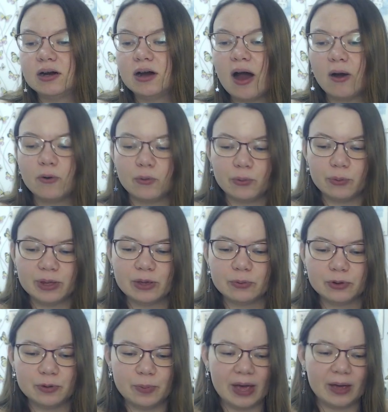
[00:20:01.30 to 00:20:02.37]
how he
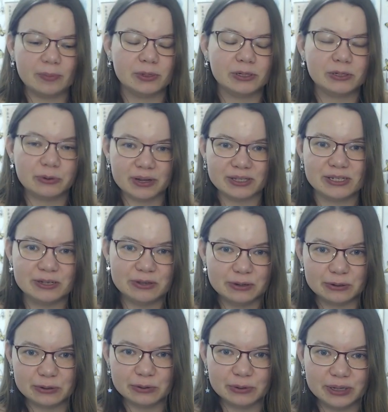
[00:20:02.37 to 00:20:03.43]
would be able to
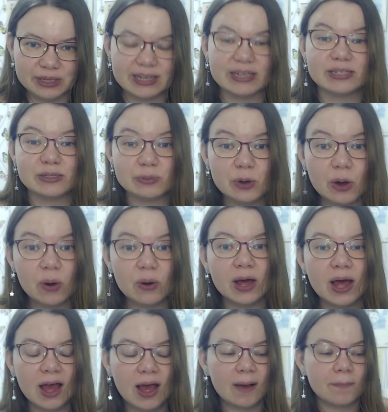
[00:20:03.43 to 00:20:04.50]
continue doing his work,
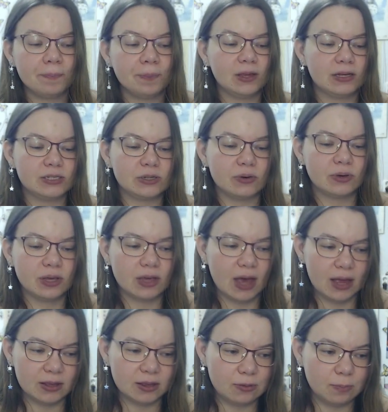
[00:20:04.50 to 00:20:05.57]
so he
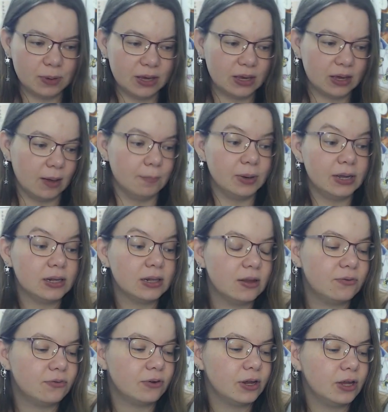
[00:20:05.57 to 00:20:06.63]
can't be
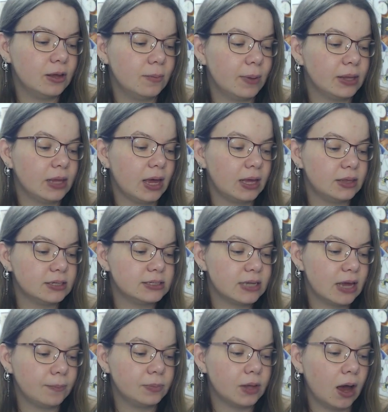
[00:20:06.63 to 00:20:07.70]
completely free. But at the
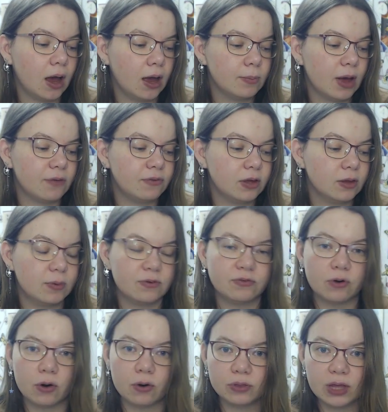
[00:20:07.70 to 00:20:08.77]
same time, I think
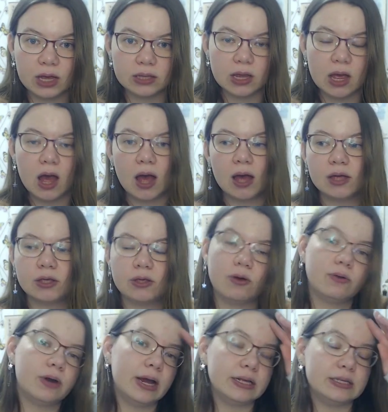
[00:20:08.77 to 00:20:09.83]
before that he
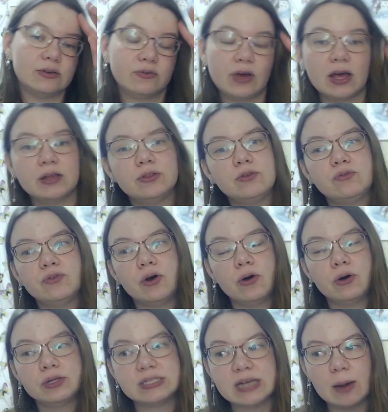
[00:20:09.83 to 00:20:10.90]
already went
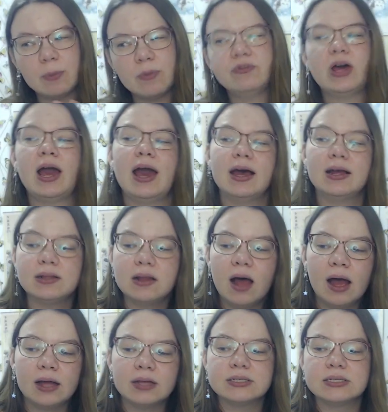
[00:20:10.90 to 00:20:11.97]
for some of the
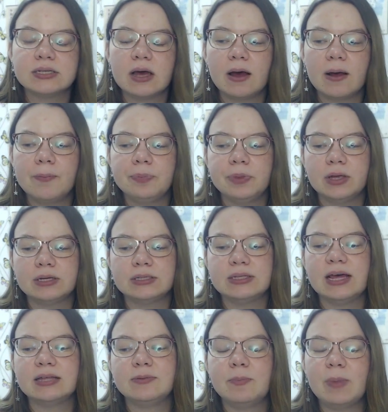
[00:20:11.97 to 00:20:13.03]
headlines,
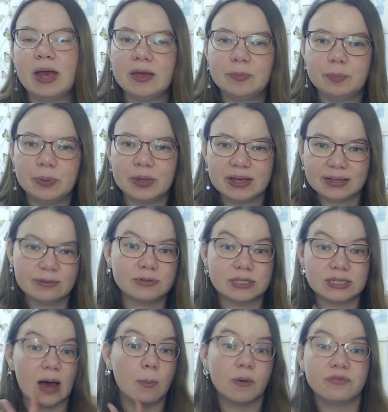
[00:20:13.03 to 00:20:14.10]
that may be
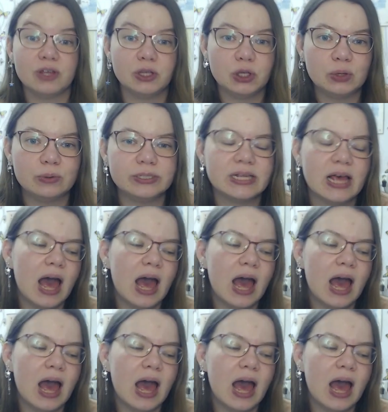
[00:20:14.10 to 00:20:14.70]
some of the news